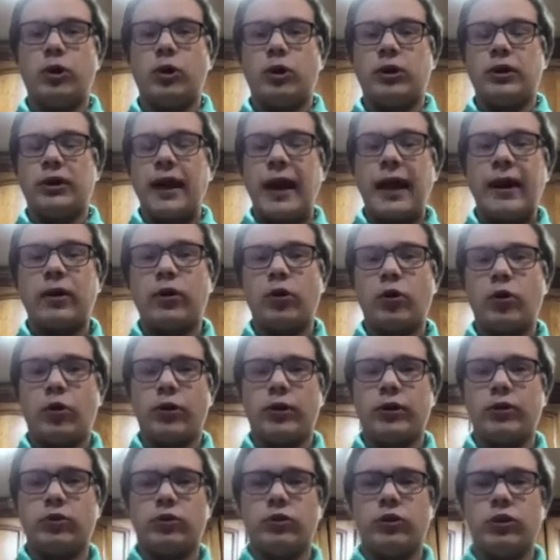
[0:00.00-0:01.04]

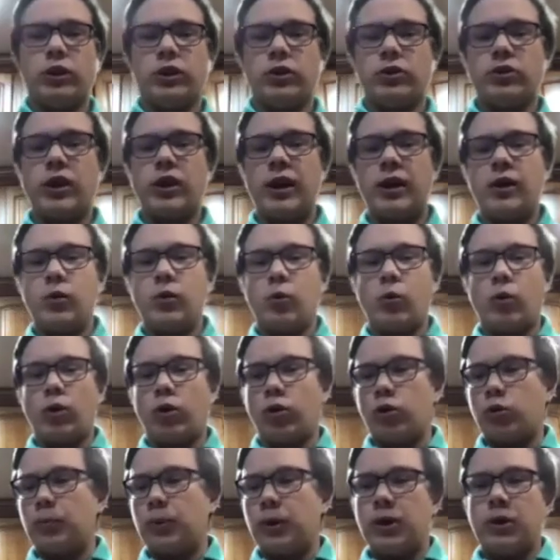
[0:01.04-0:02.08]
categories in the entire
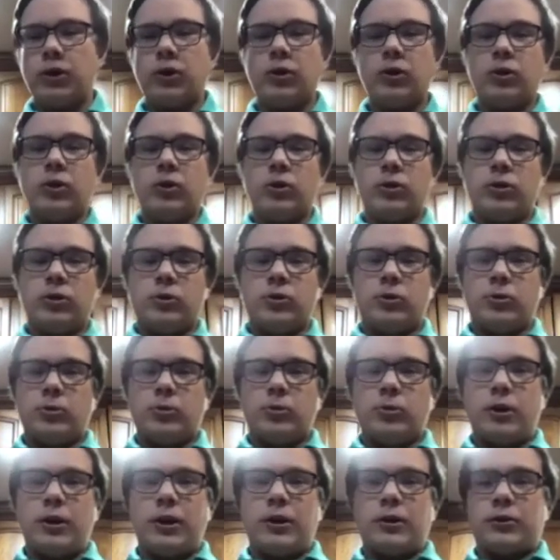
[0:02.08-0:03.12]
world. But
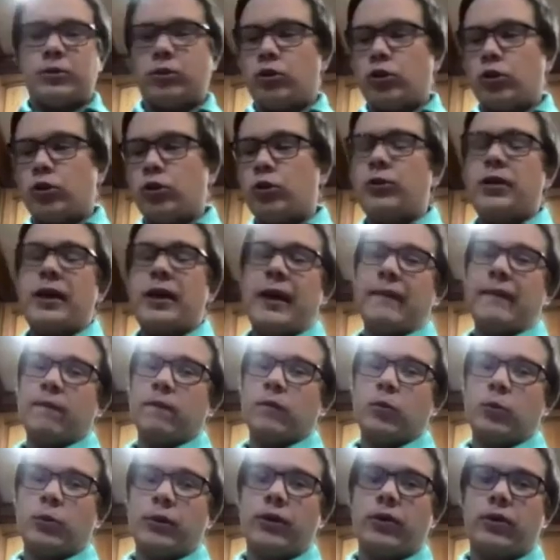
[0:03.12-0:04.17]
to do that,
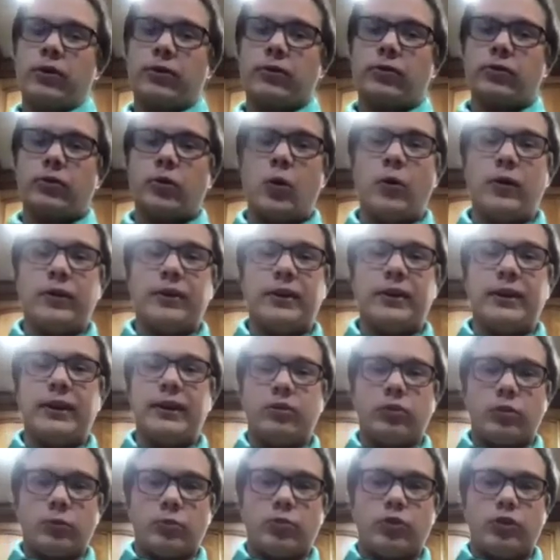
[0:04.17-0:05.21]
we are going to eat
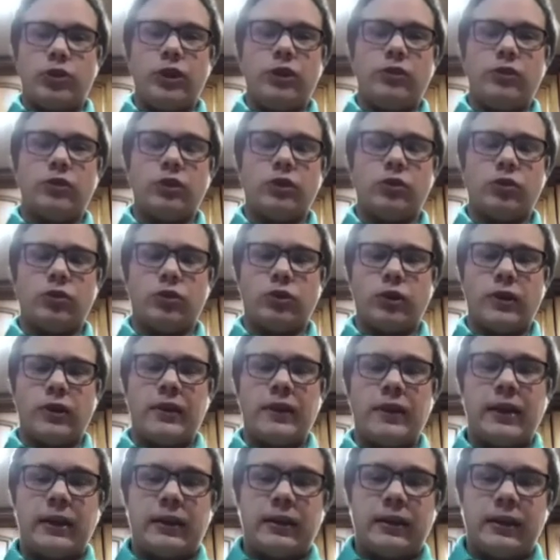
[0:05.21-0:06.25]
some Cheez-Its, and
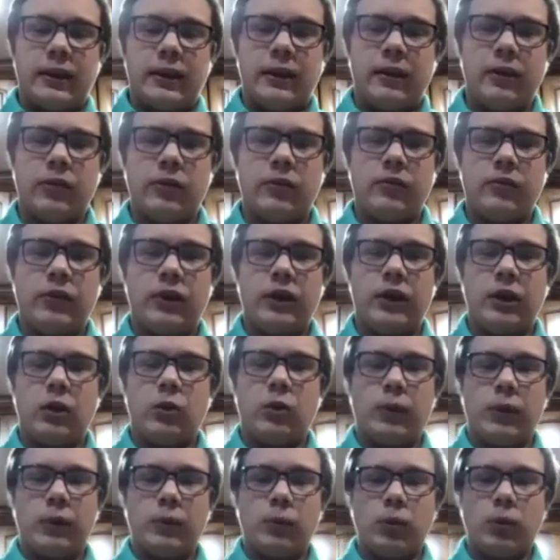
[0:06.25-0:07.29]
then at the end of the video,
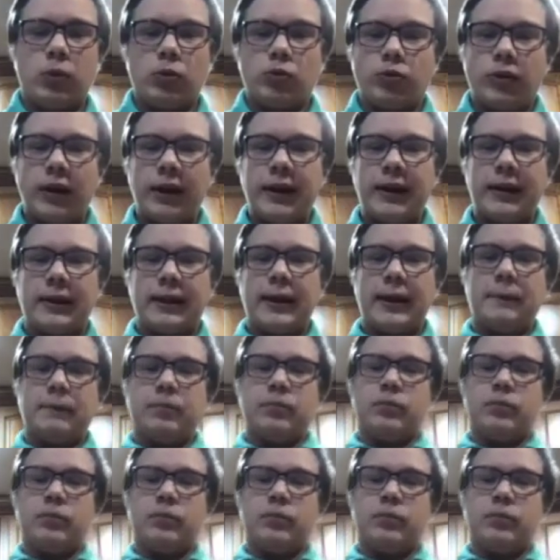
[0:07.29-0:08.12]
we will rank them.